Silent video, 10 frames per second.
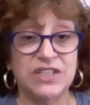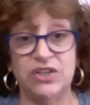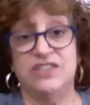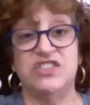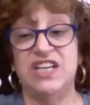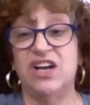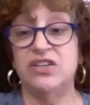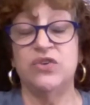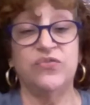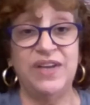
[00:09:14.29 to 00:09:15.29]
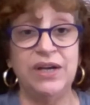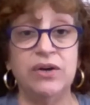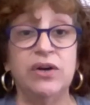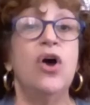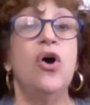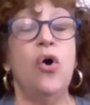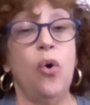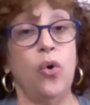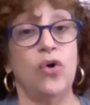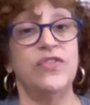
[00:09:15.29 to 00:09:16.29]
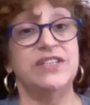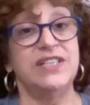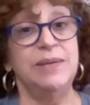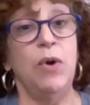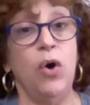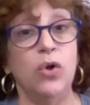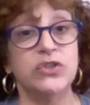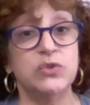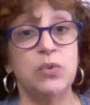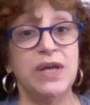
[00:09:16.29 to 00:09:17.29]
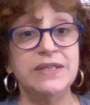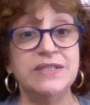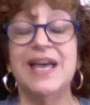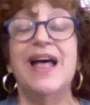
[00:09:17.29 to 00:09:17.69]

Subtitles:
that you can stick on your finger, or the Tim Holtz ones,